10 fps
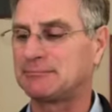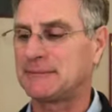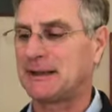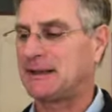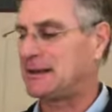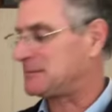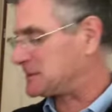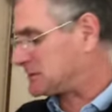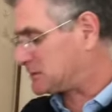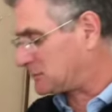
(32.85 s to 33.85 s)
I
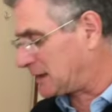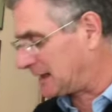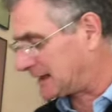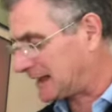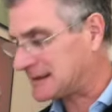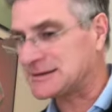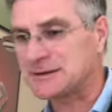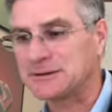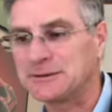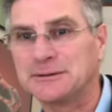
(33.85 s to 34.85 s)
was really keen
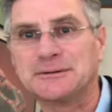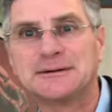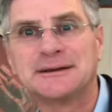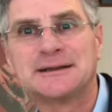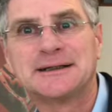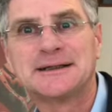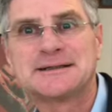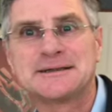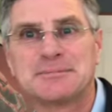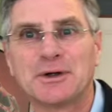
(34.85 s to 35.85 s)
to
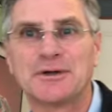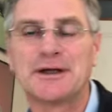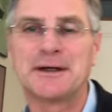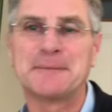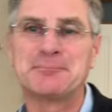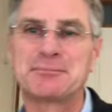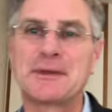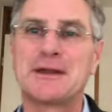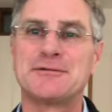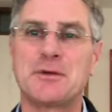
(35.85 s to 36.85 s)
build the
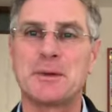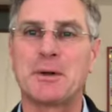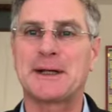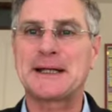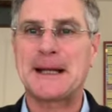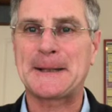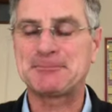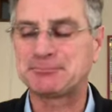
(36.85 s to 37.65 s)
Formula 1 car,